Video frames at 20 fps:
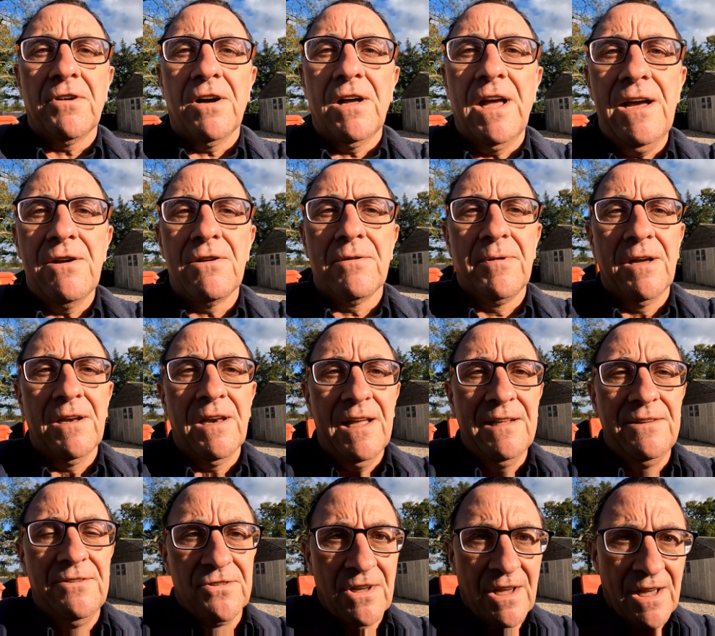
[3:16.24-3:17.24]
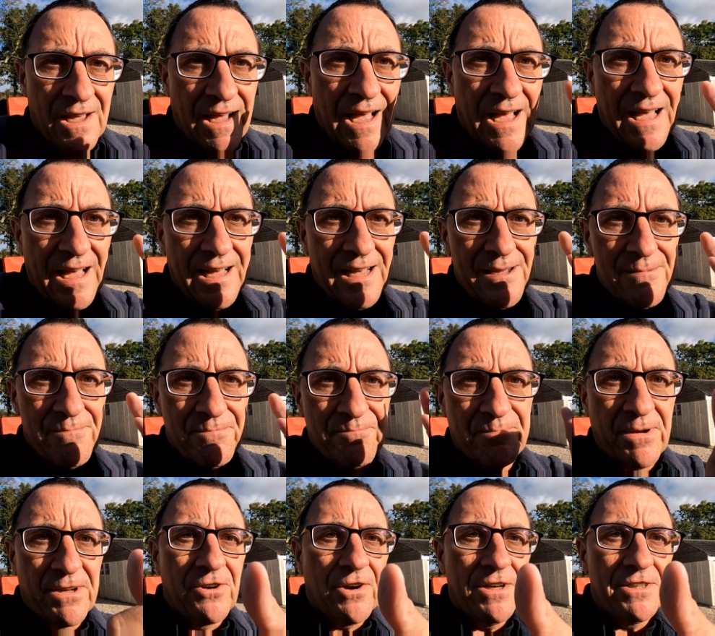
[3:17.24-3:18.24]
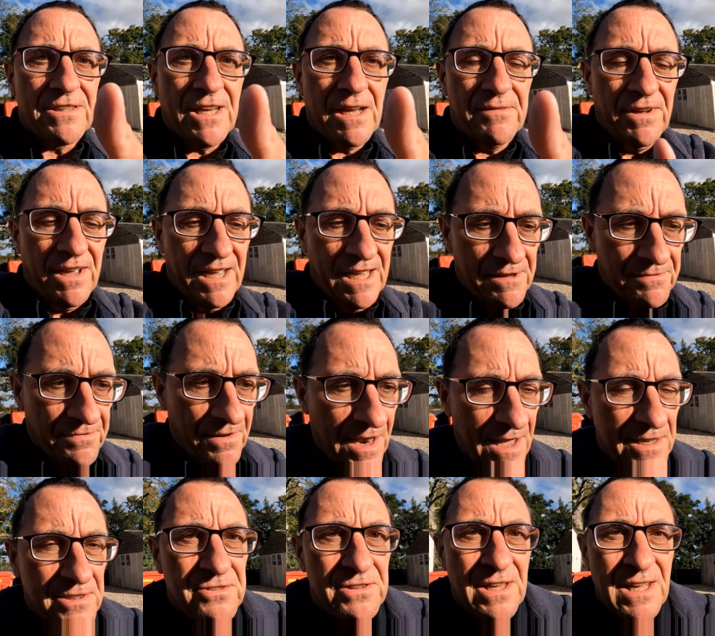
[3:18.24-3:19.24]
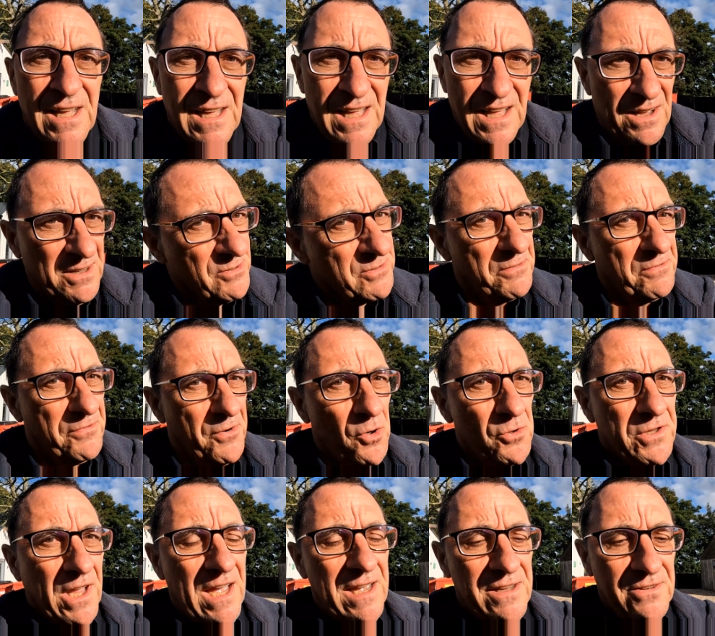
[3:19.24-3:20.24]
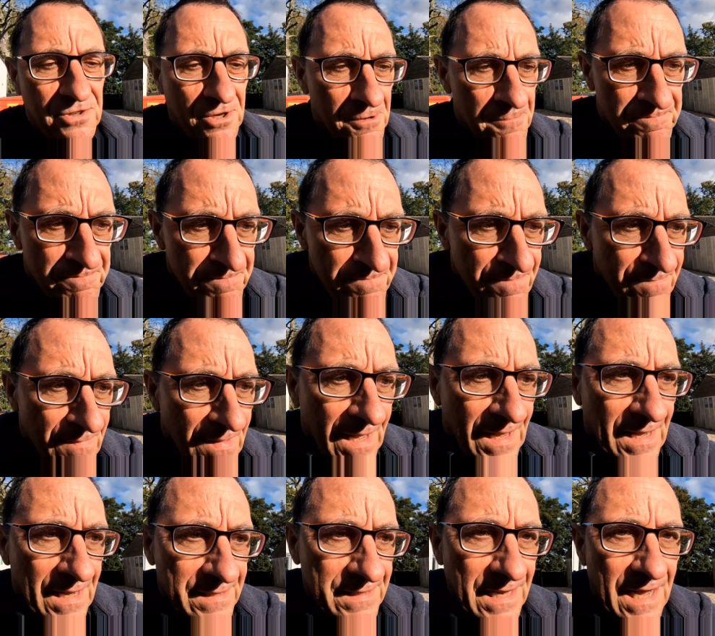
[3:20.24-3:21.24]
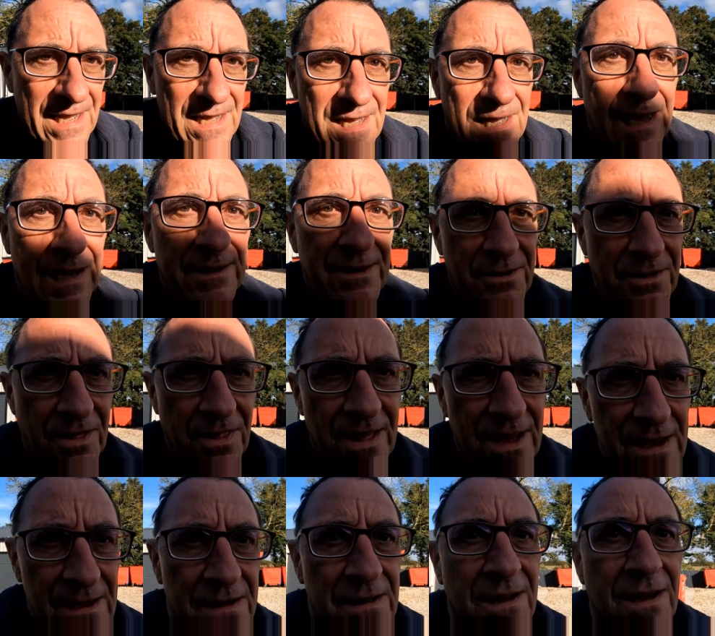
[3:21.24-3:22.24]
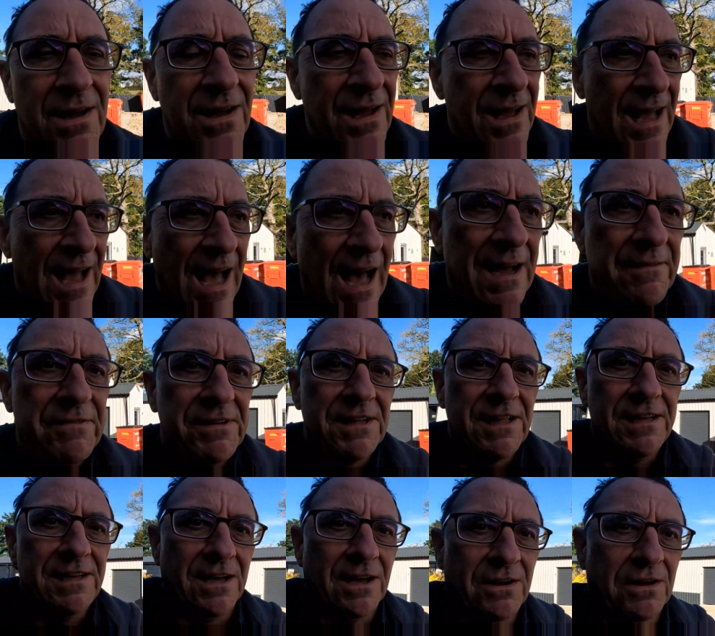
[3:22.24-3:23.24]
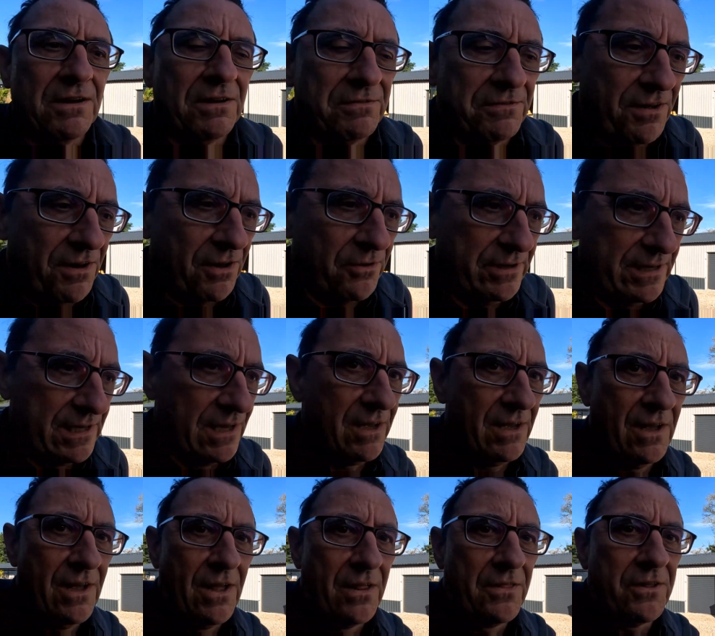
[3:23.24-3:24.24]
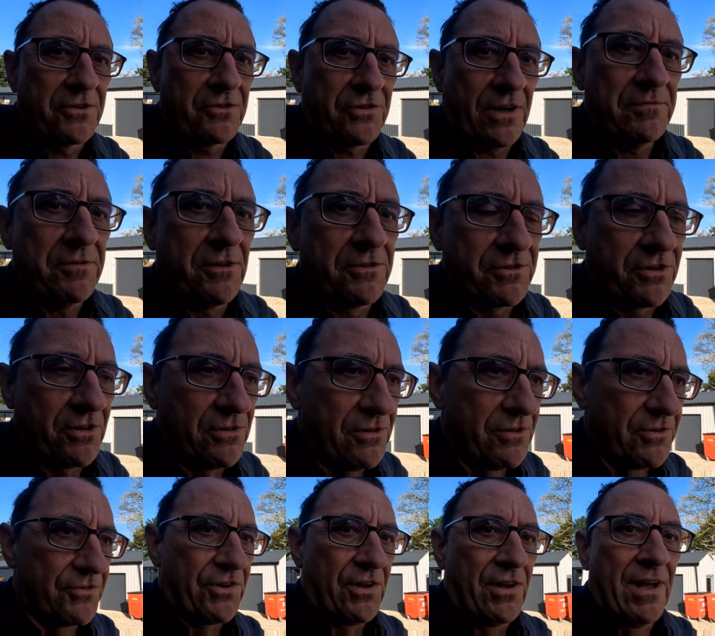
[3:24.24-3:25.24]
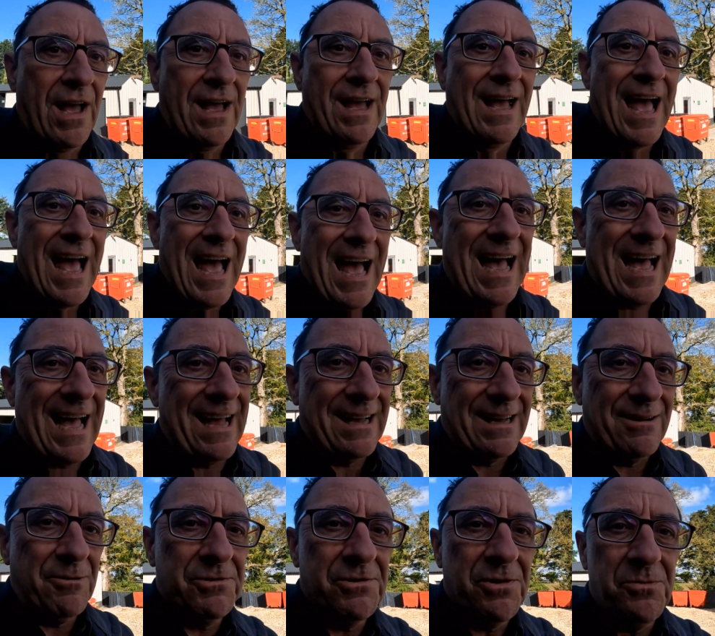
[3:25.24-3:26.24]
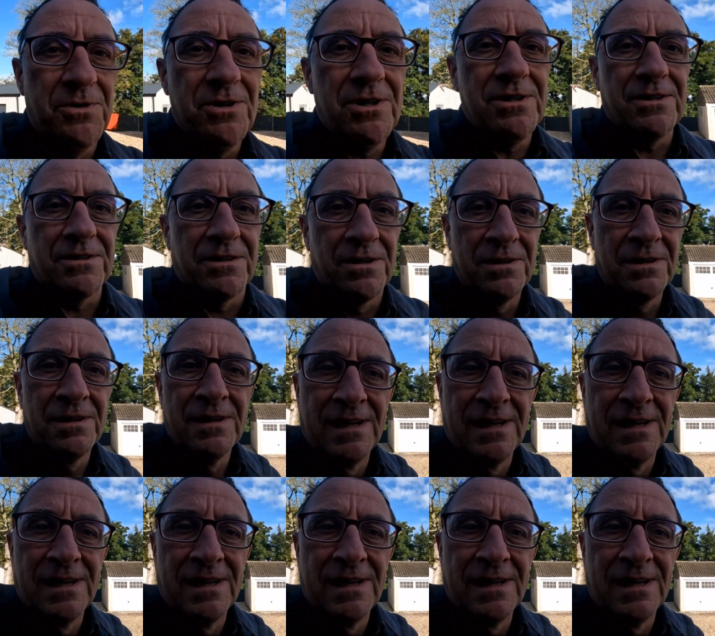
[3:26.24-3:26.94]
I've got hair on my lens um, been great to have you here for last was it four days and uh, I know that they're avidly following the travel trolls what's the word